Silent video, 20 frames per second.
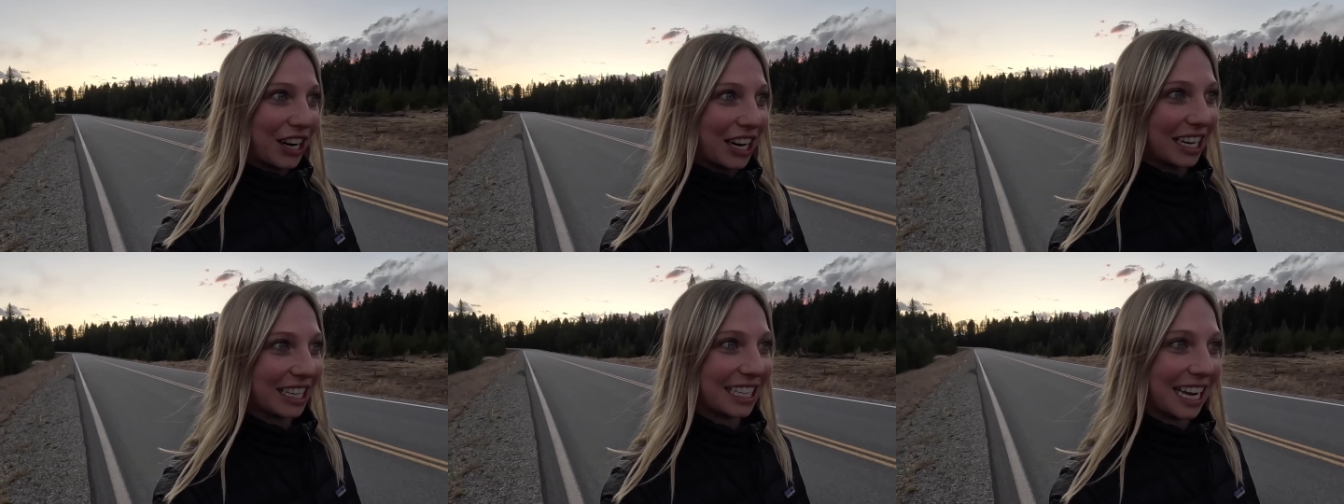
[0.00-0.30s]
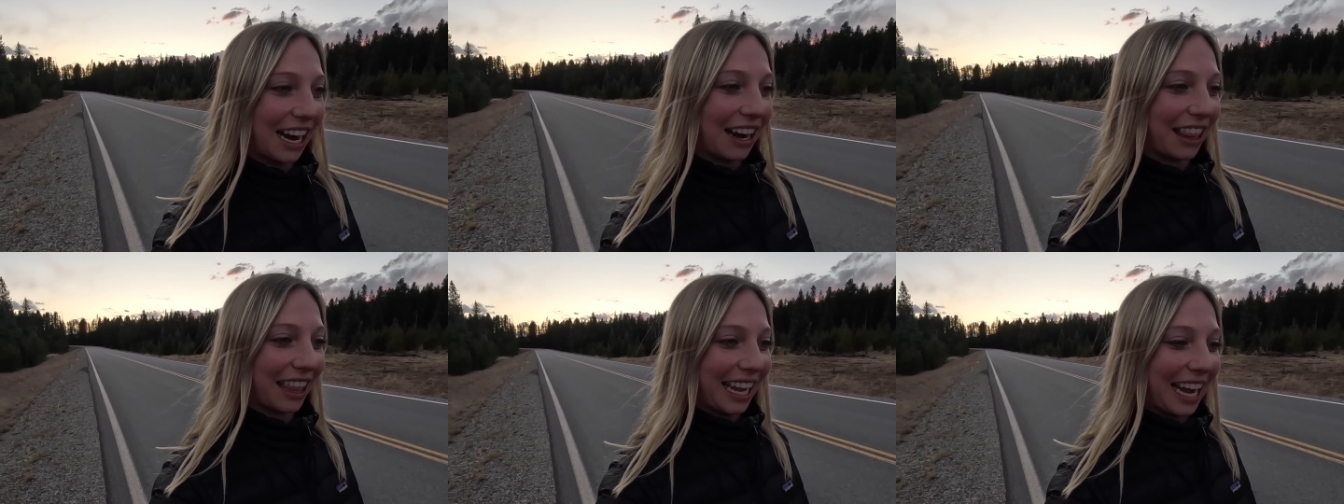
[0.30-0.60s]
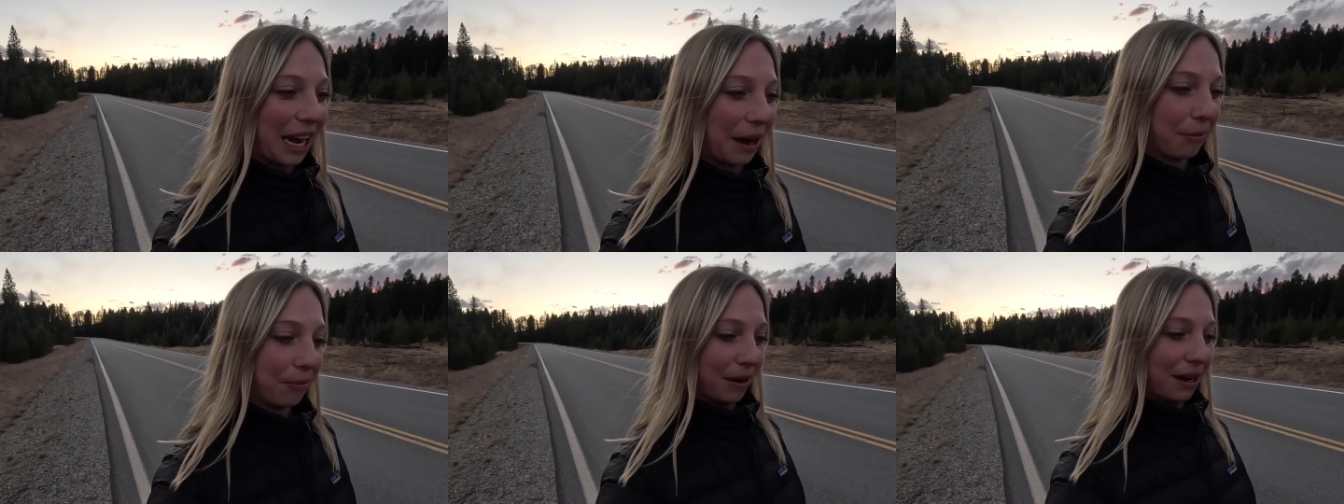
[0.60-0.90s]
got us out of the
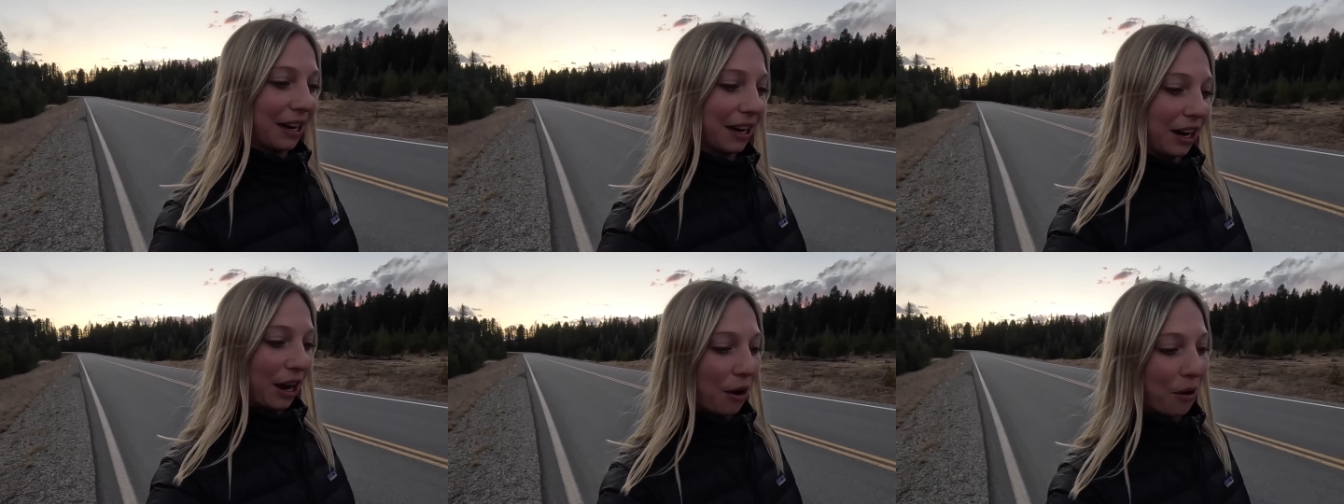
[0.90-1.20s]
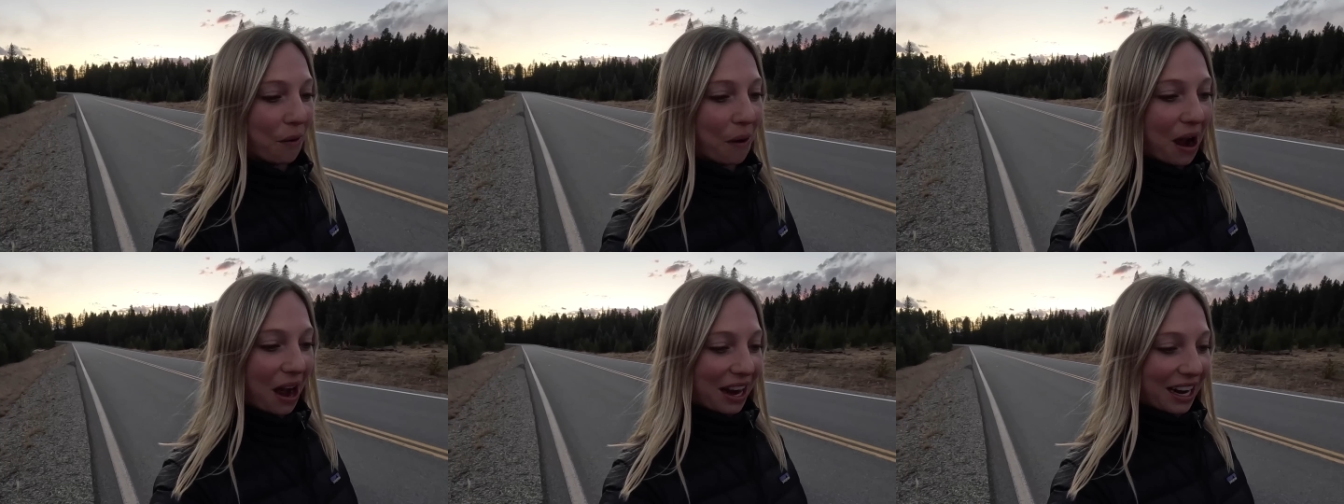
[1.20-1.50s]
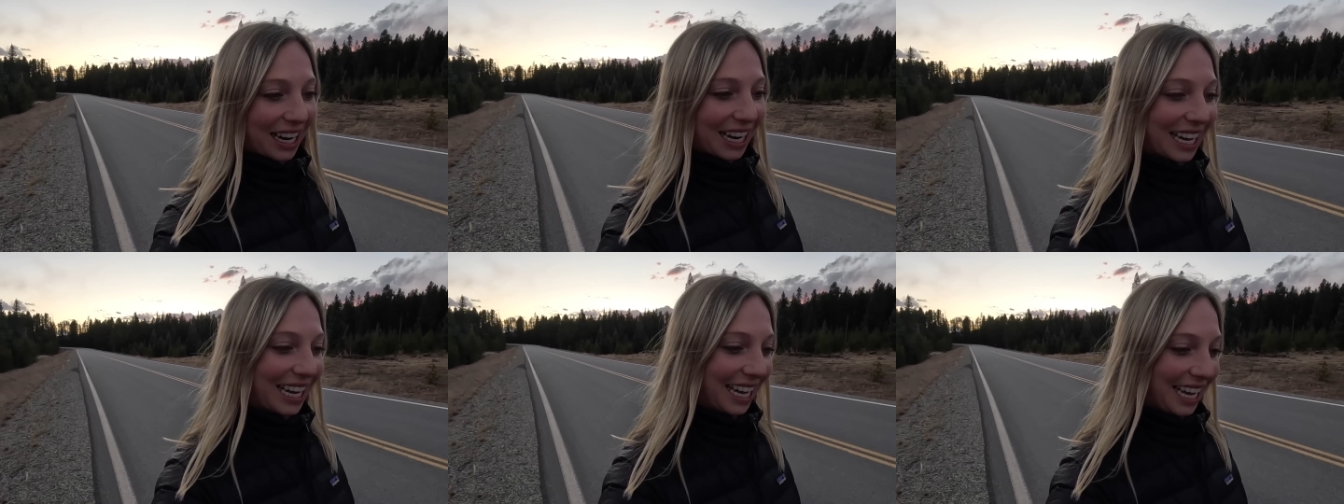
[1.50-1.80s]
camper to go
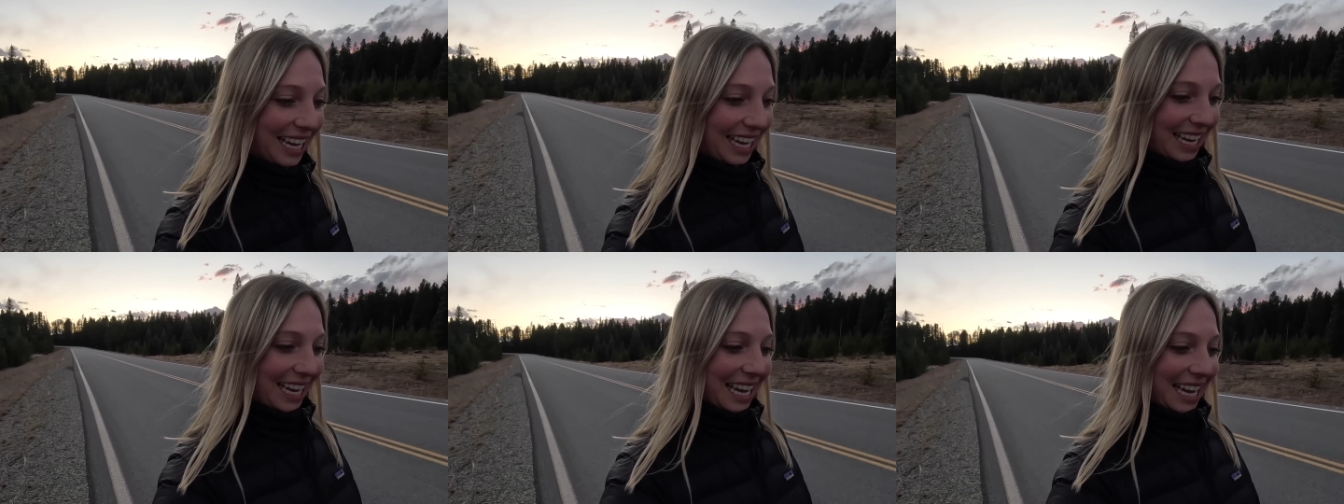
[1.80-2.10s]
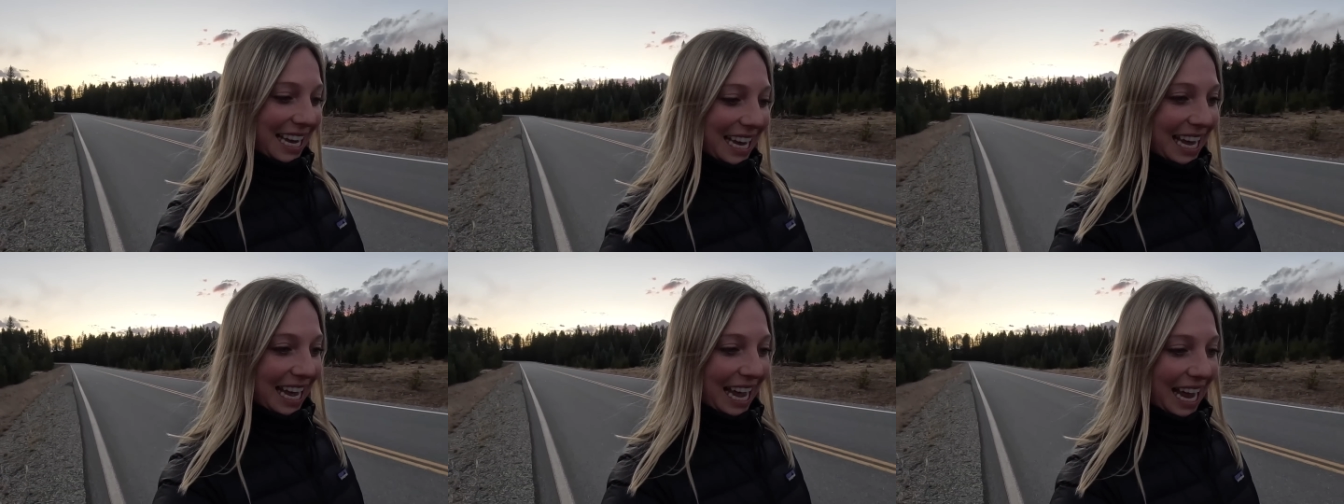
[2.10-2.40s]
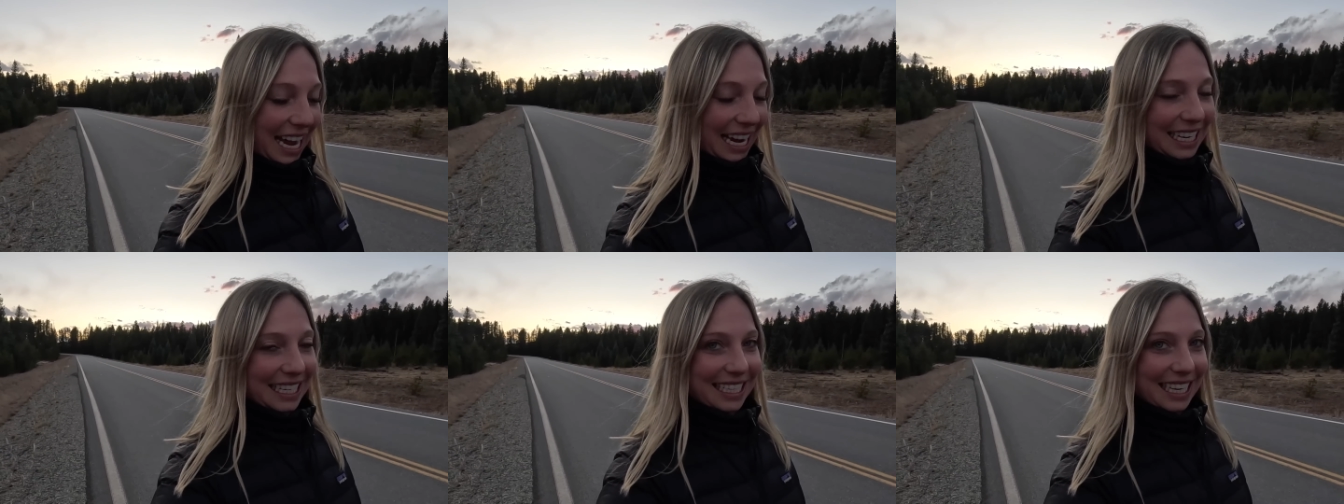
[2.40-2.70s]
walk,
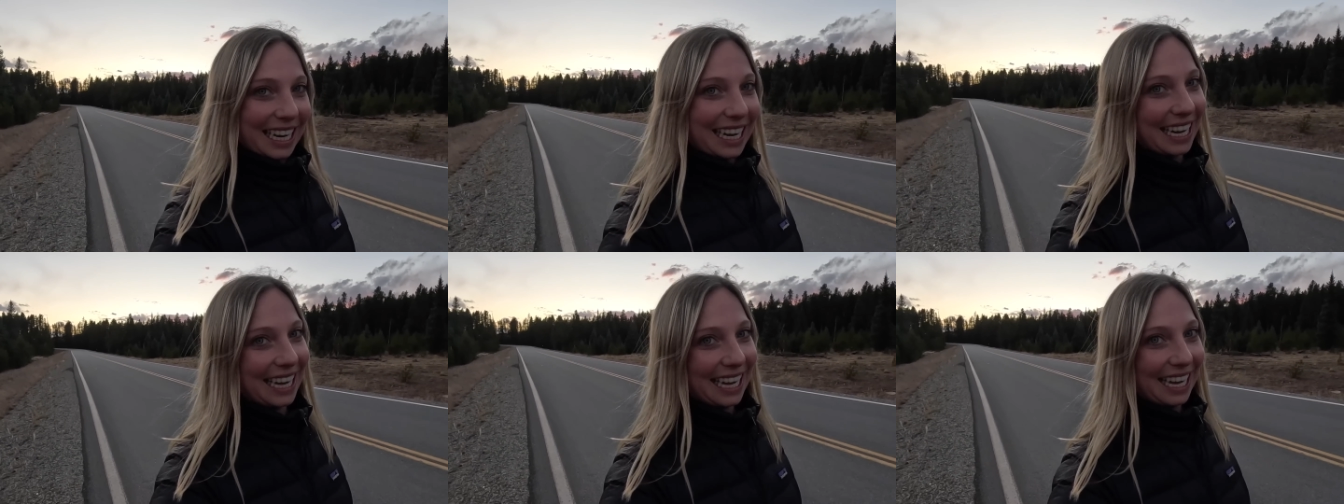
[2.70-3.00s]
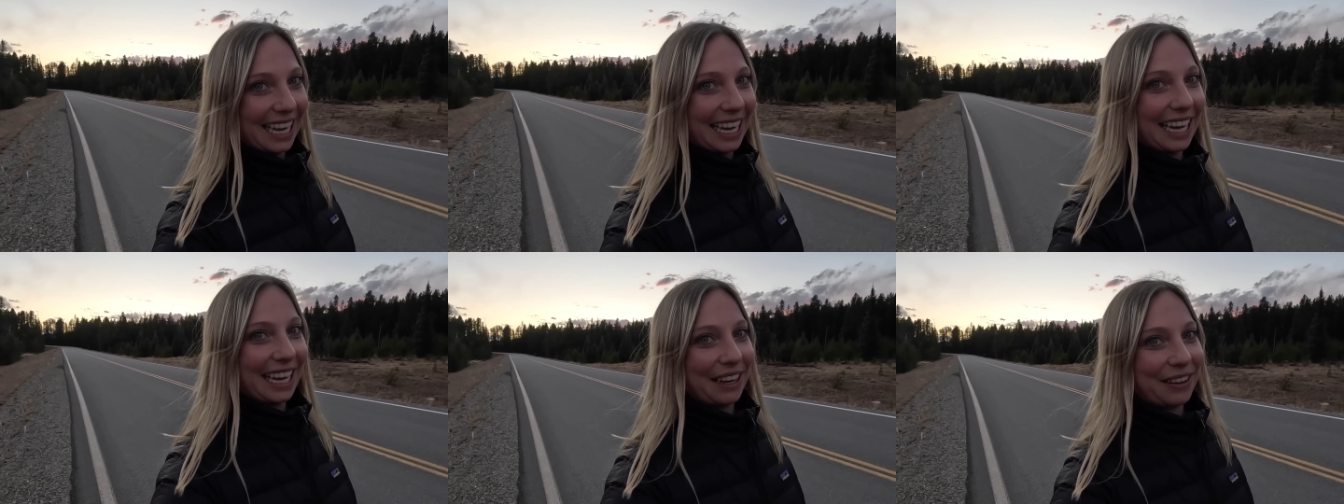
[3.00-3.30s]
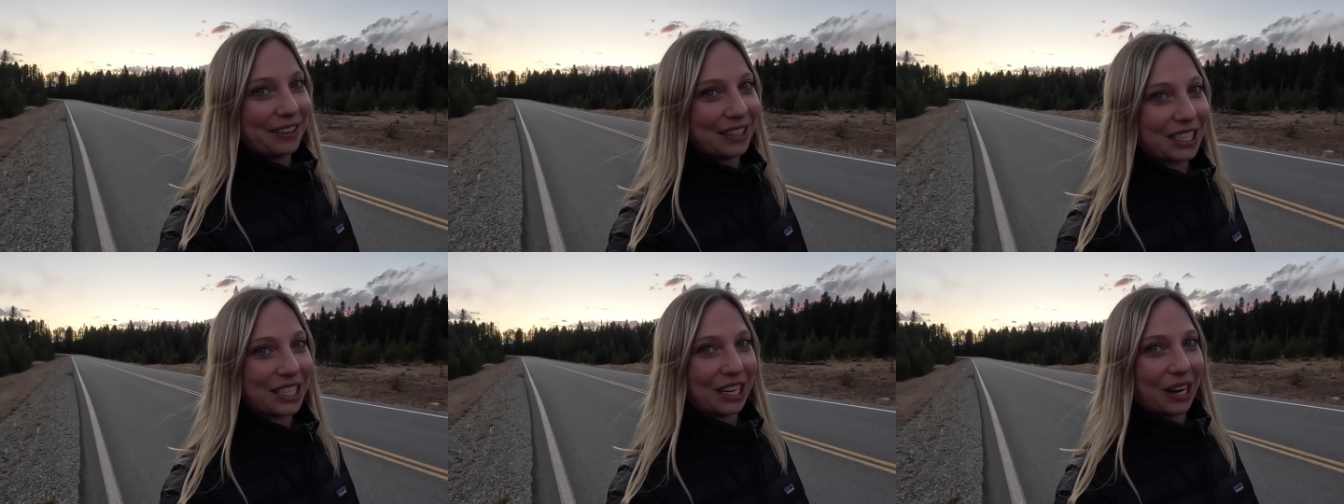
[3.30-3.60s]
and
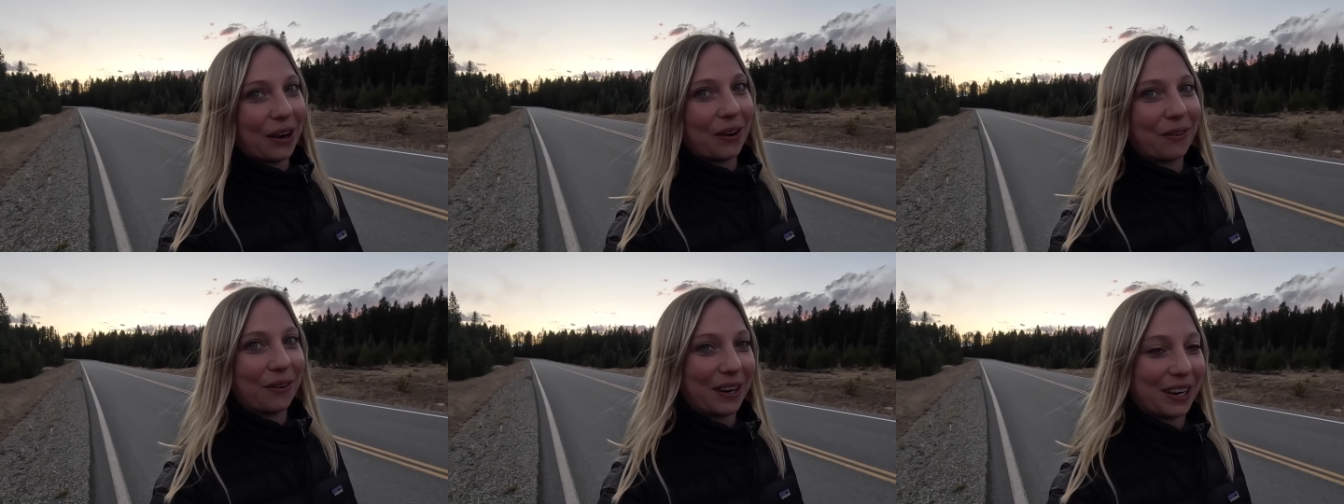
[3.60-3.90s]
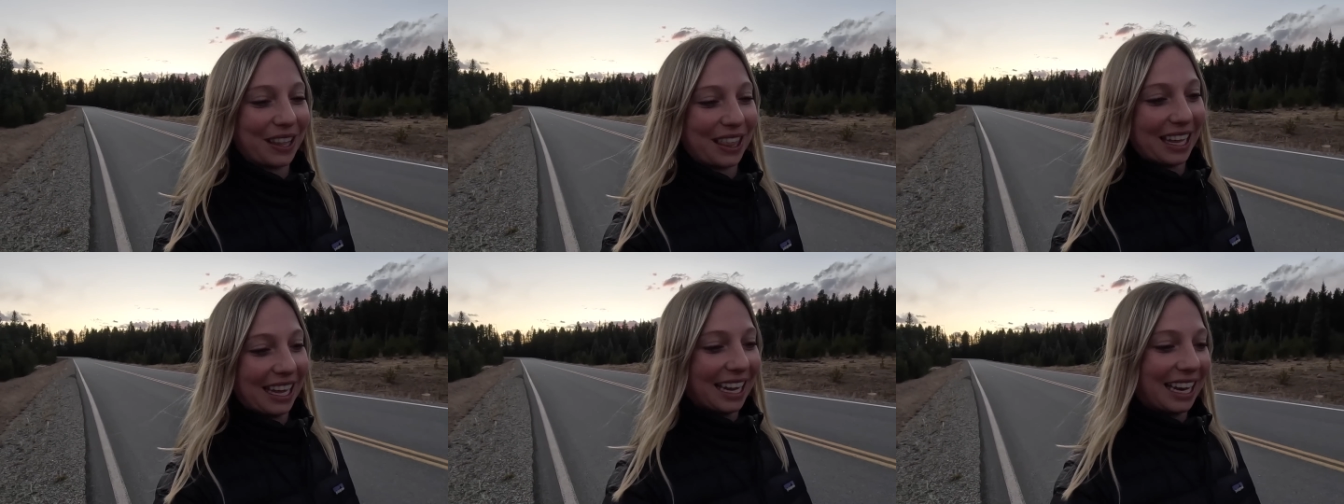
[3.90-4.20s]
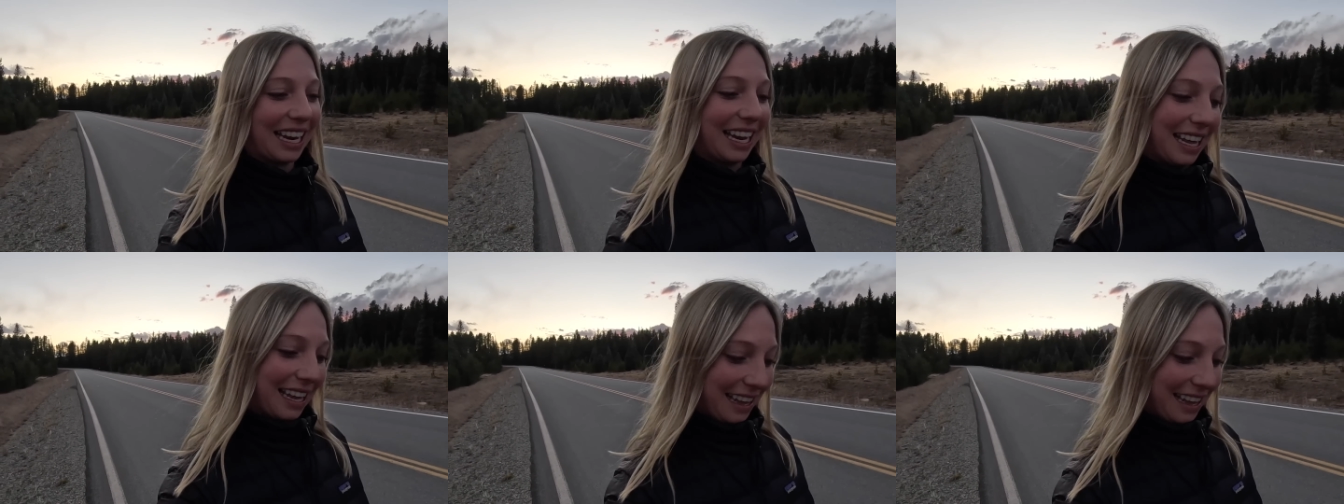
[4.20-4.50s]
it was so worth it.